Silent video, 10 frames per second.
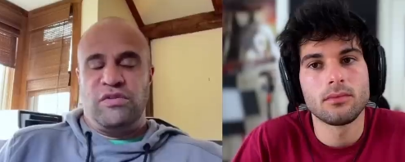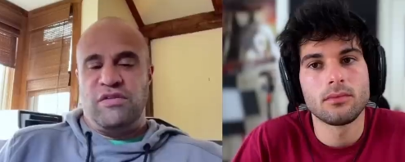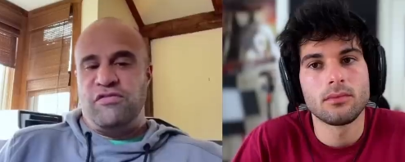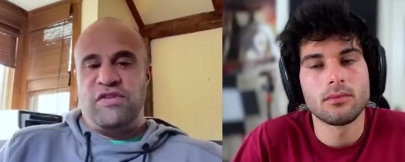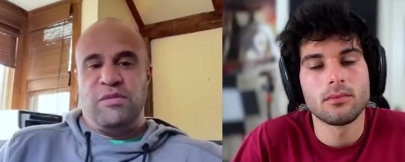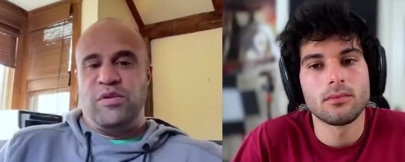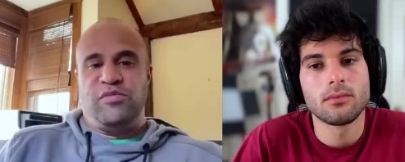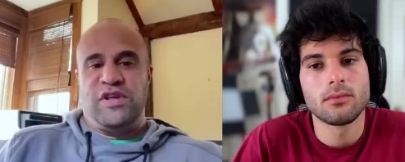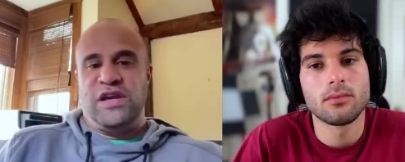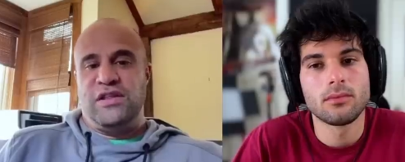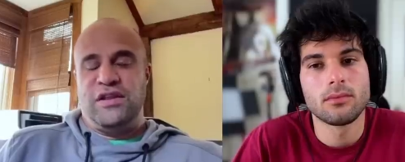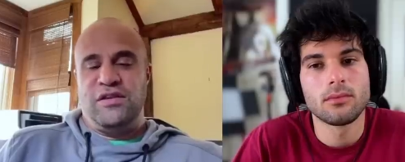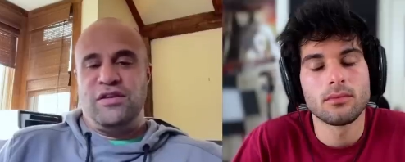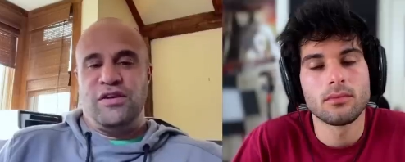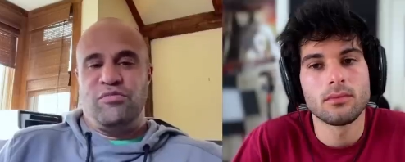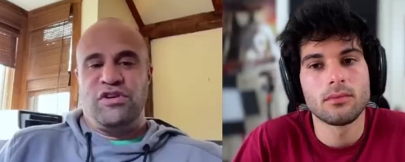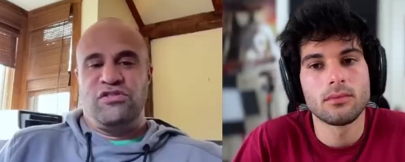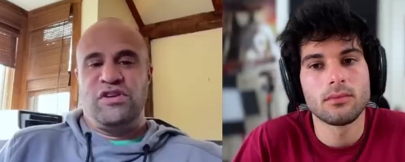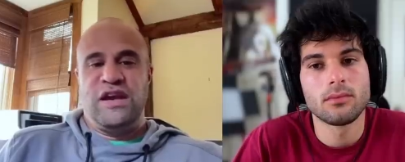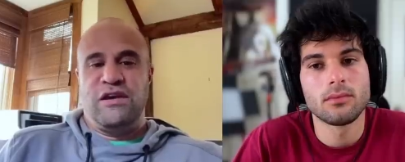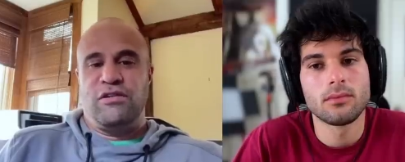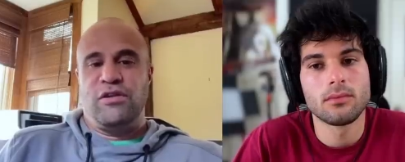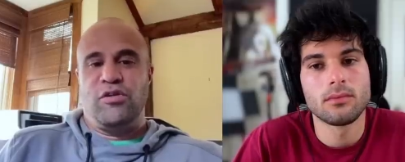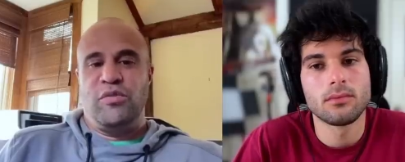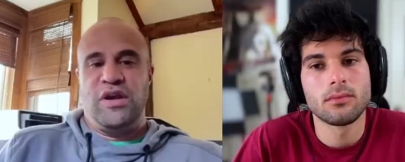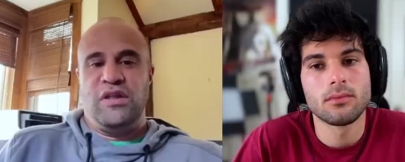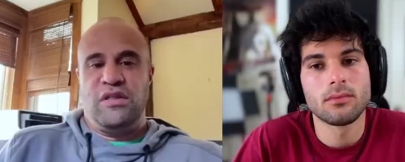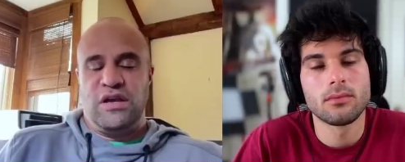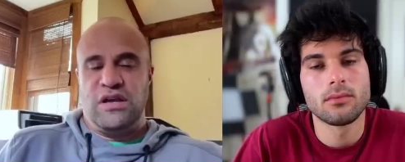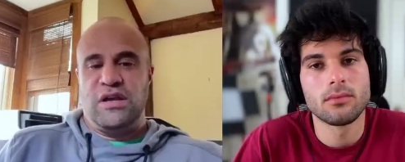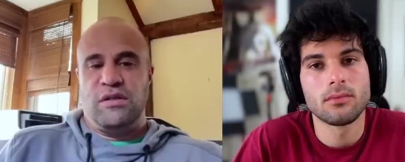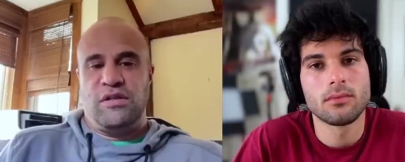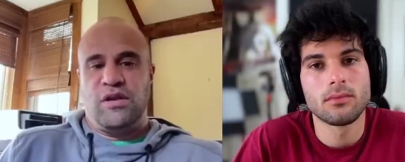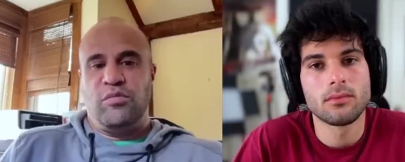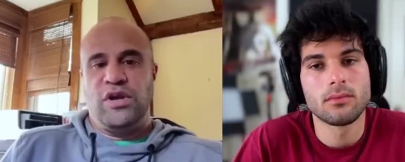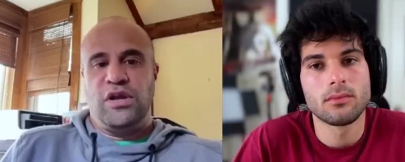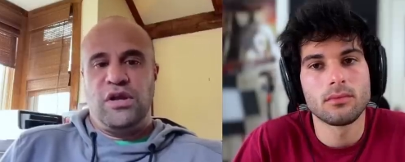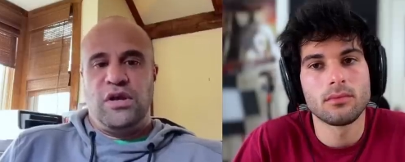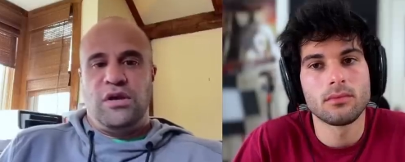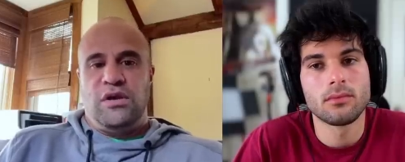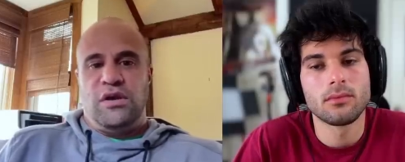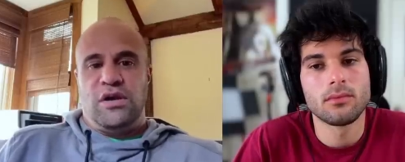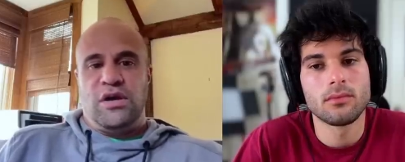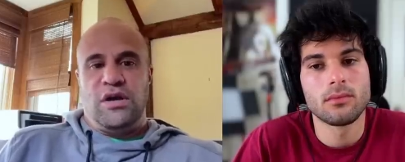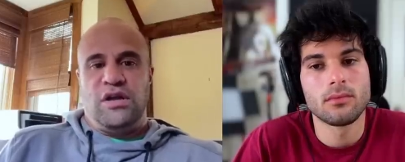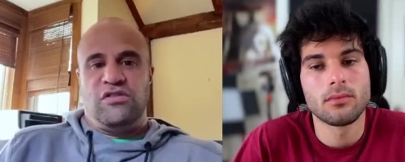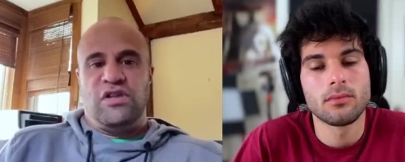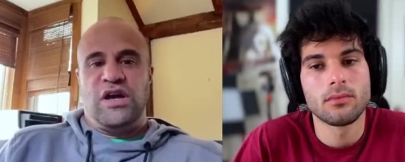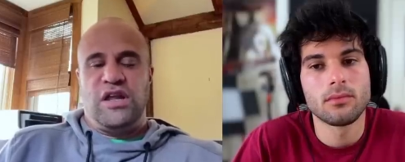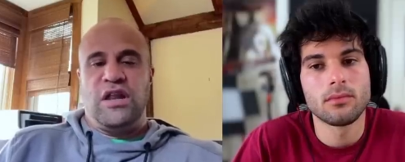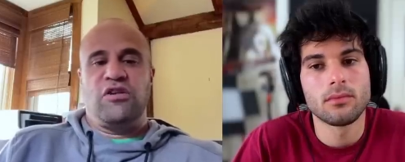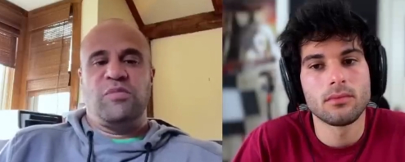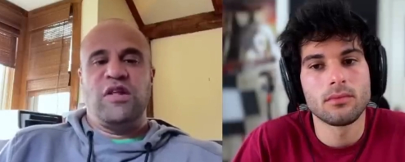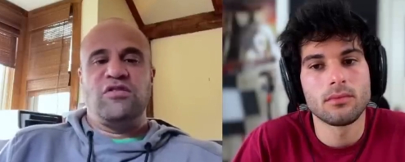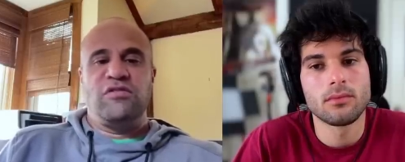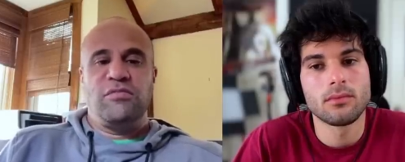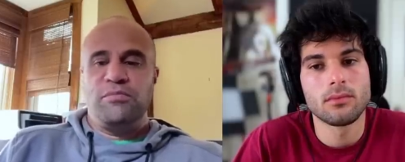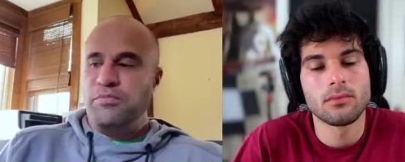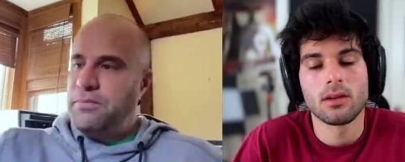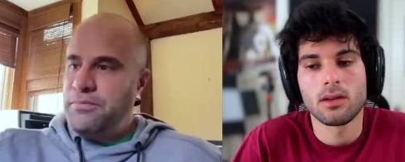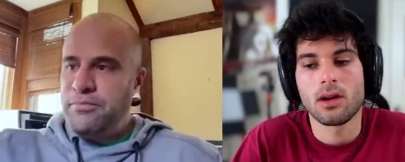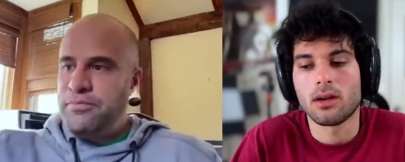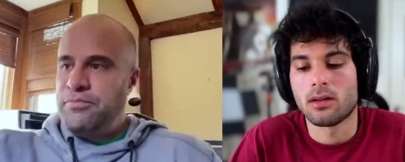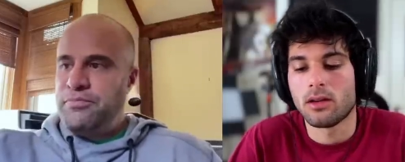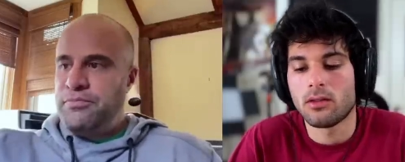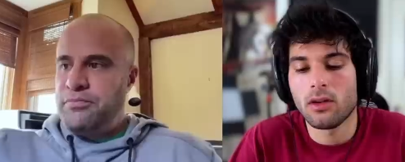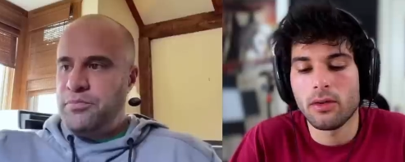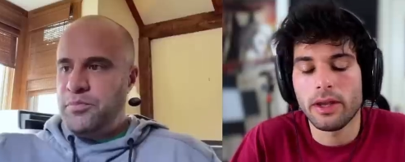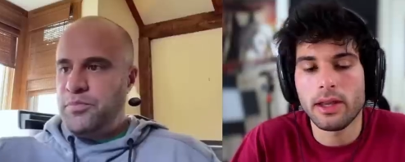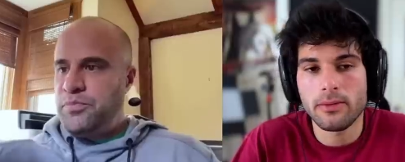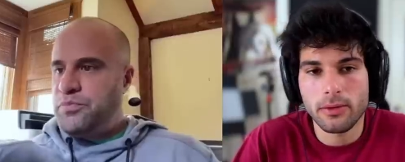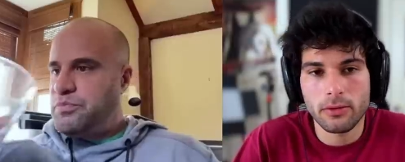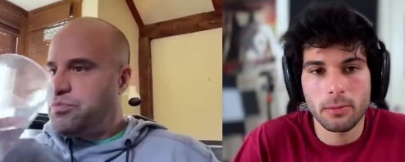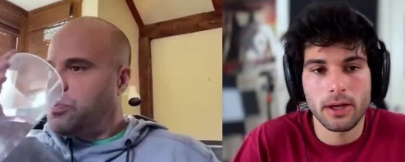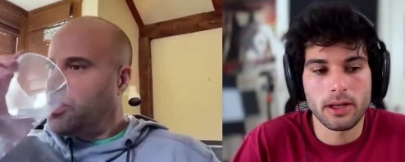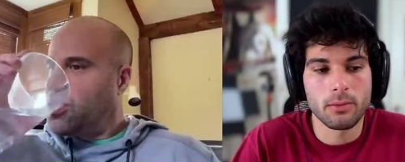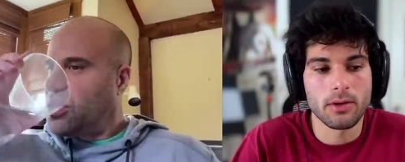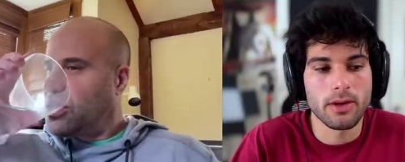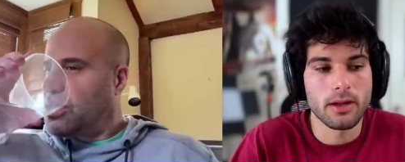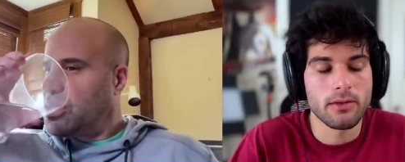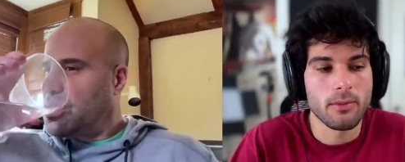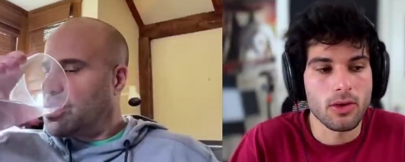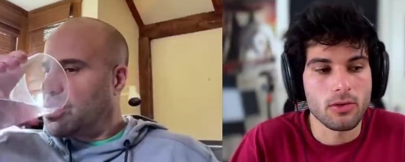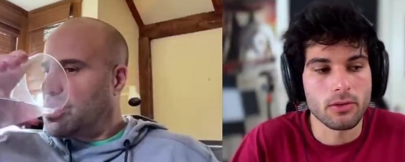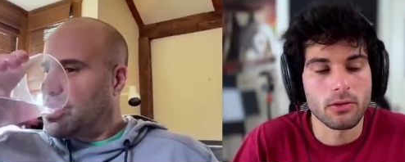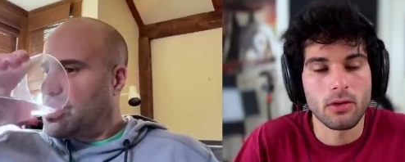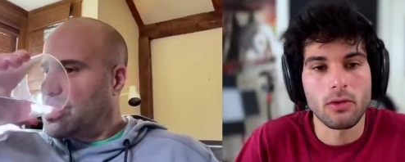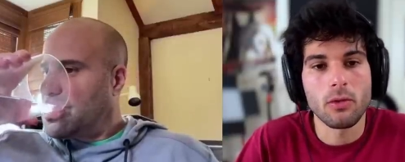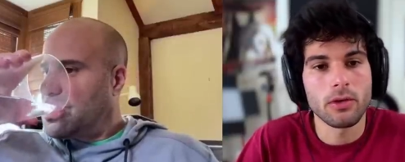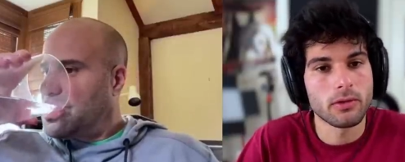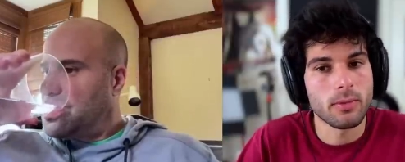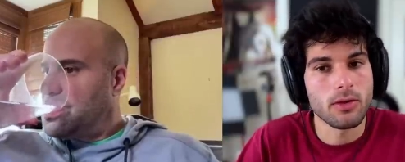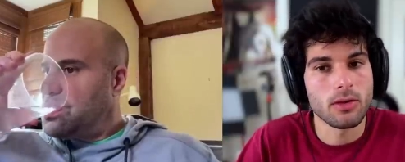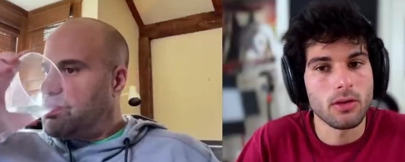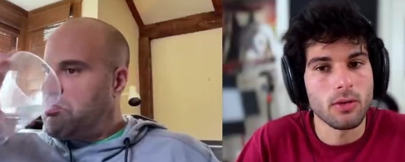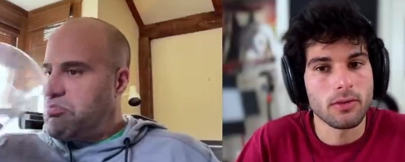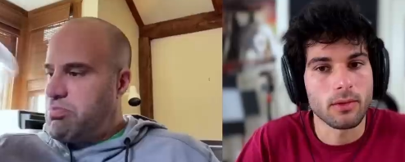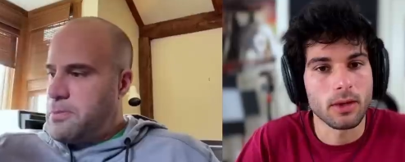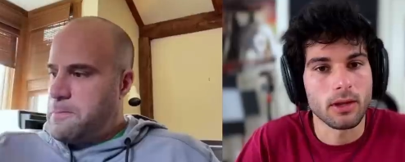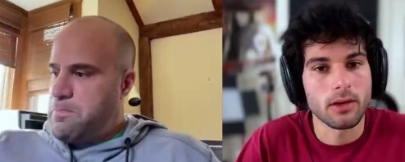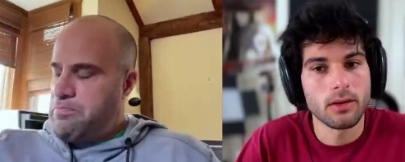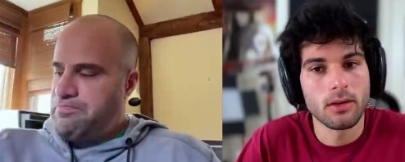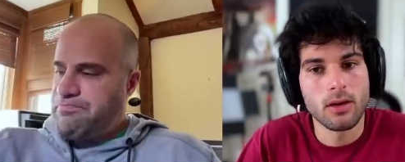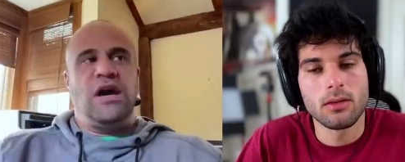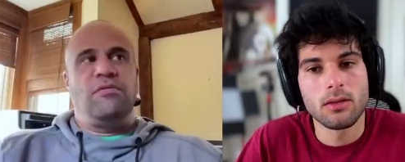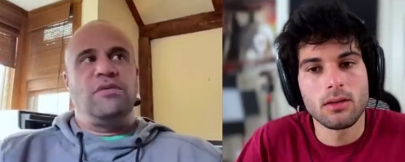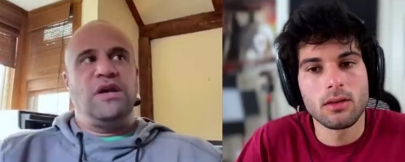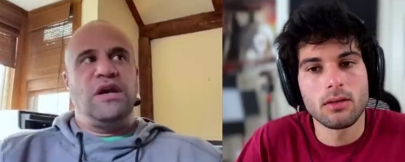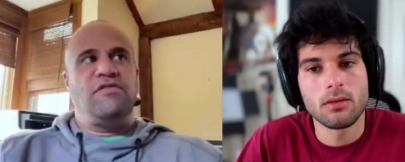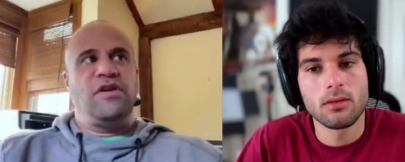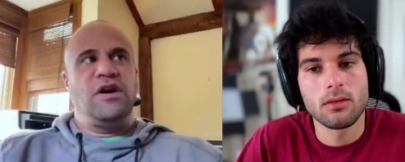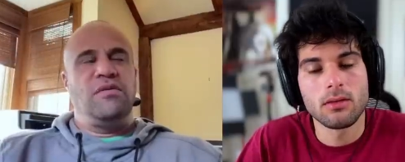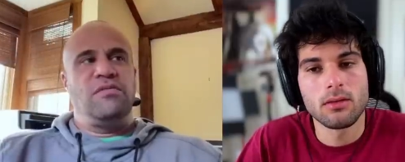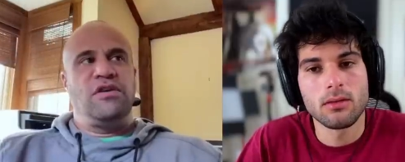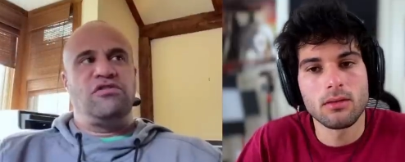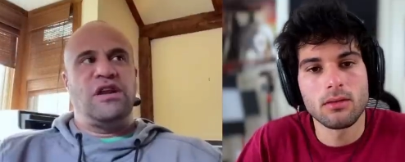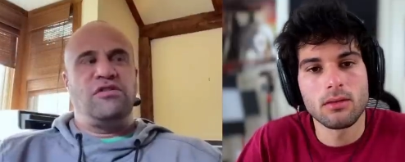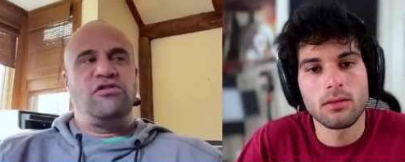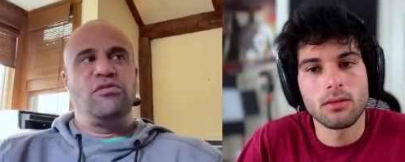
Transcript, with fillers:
Speaker 1: and we have a family plan that you know brings it down a little bit and that kind of thing. But uh, it's not inexpensive.
Speaker 2: Got it. And so, in that first bucket, preventative measures. So you also mentioned that you have something there.
Speaker 1: Yeah, we have a, uh, a set of